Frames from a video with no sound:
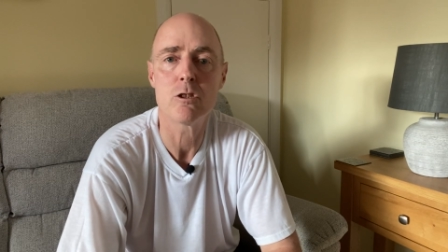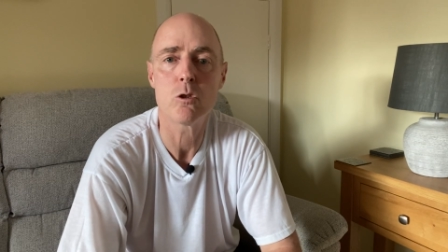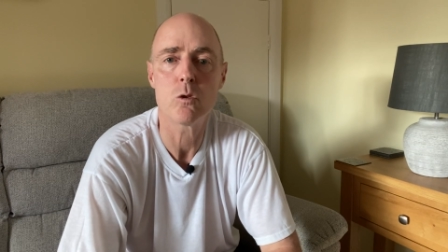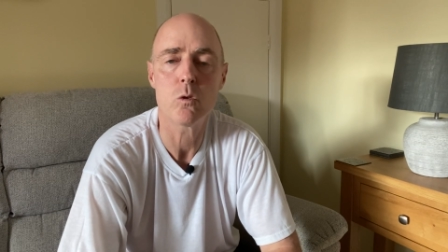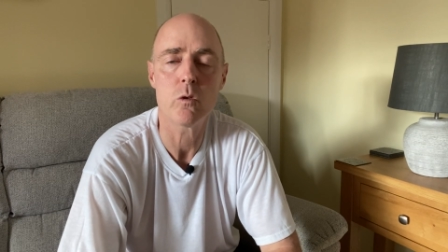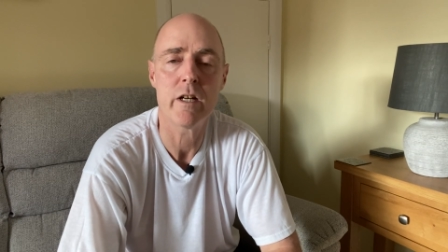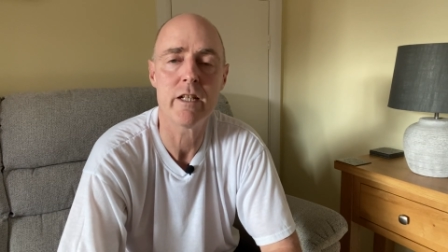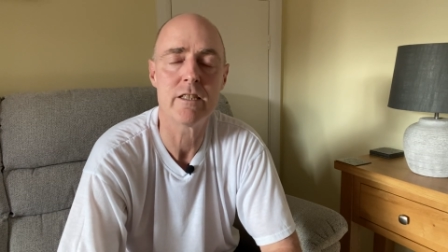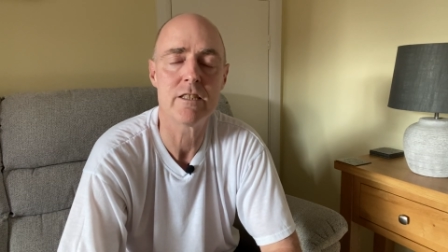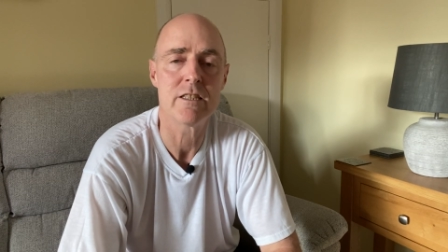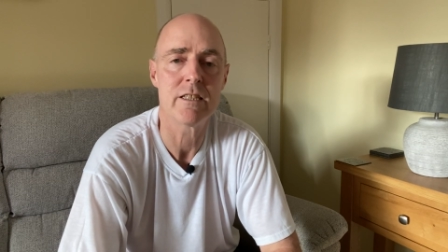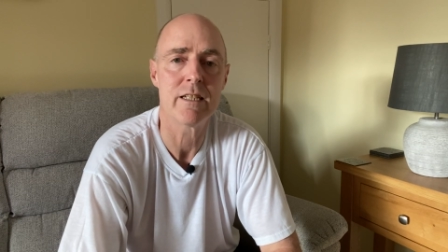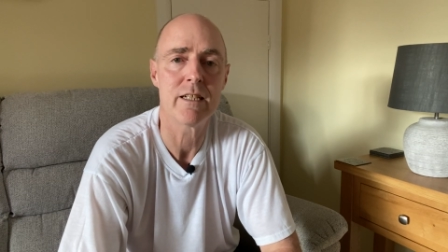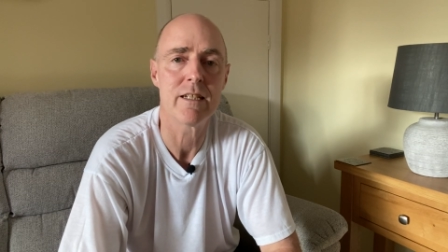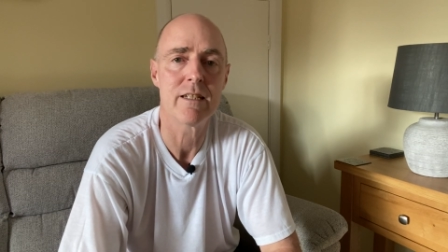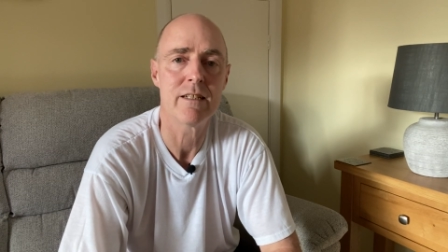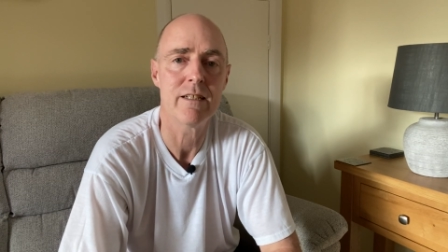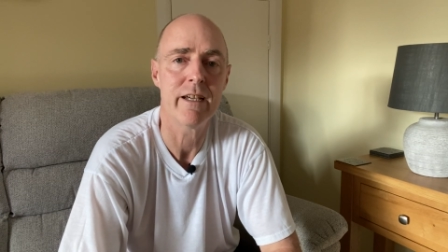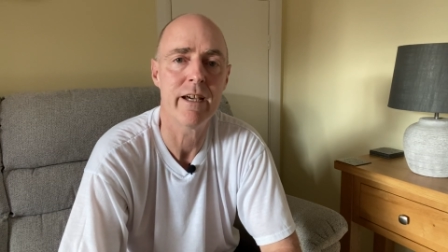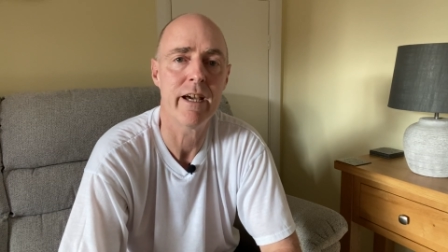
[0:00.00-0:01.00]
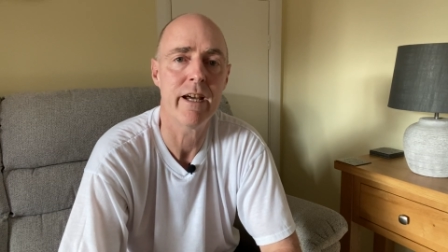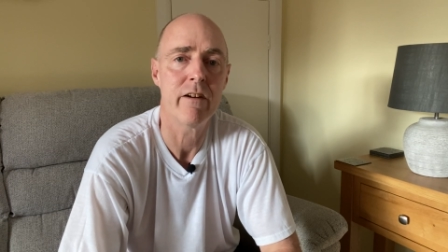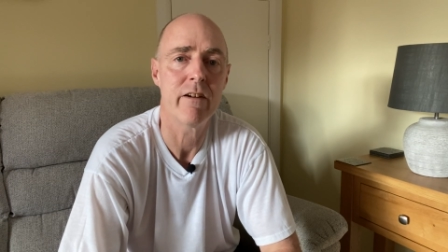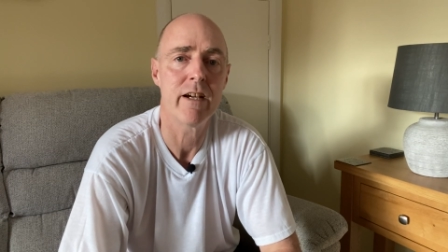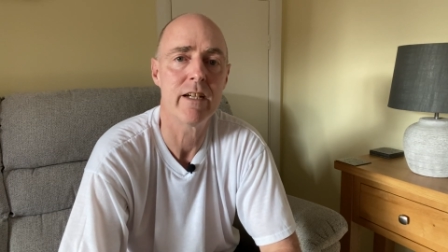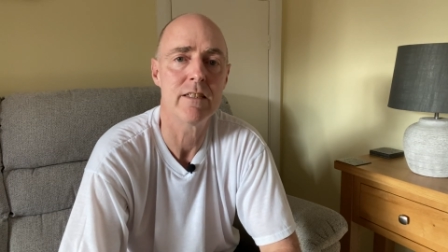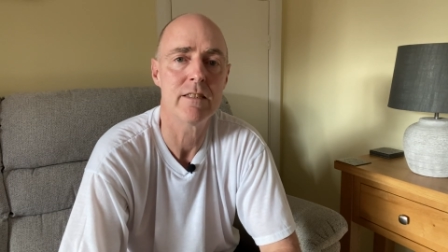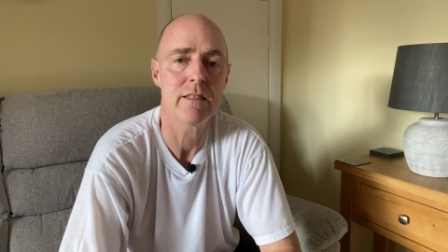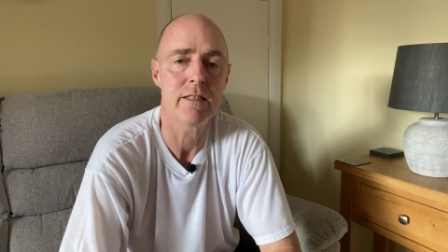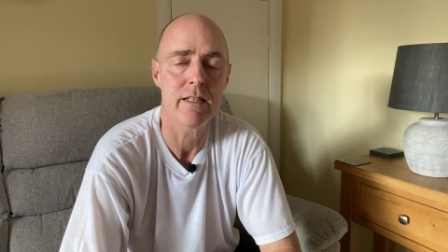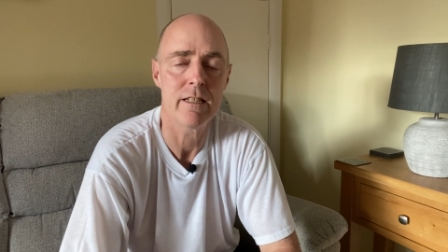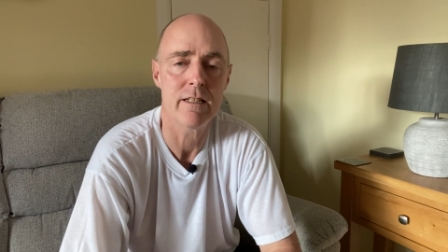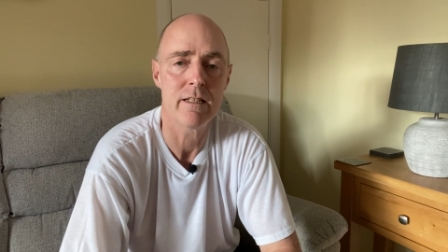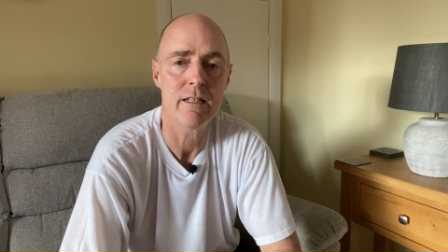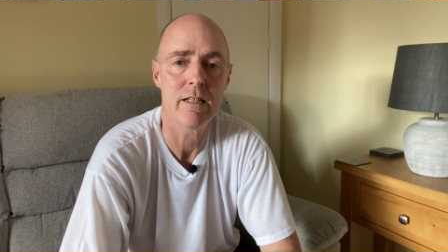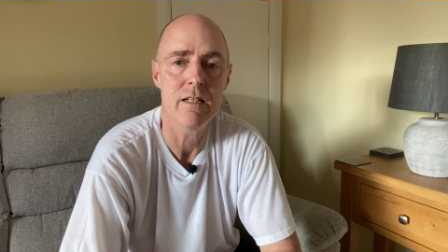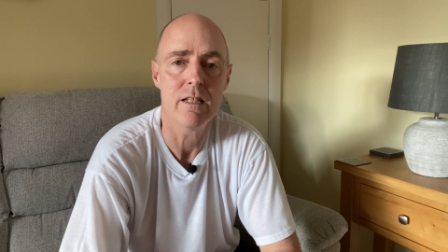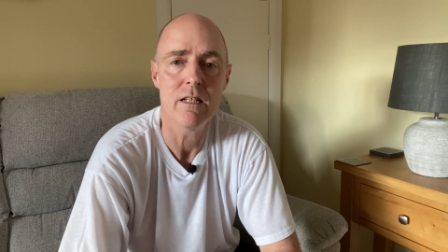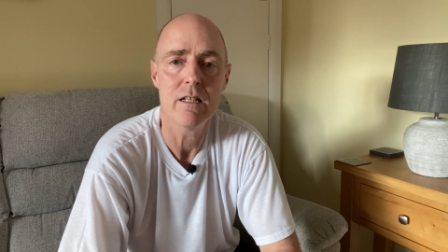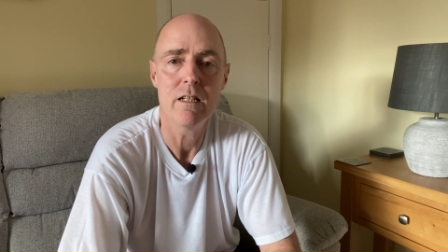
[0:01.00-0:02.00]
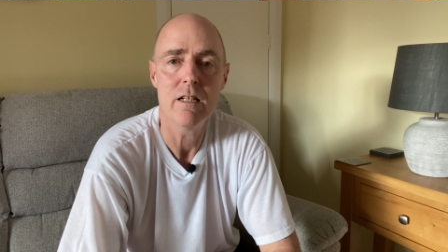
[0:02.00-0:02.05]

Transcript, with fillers: tragic air accident,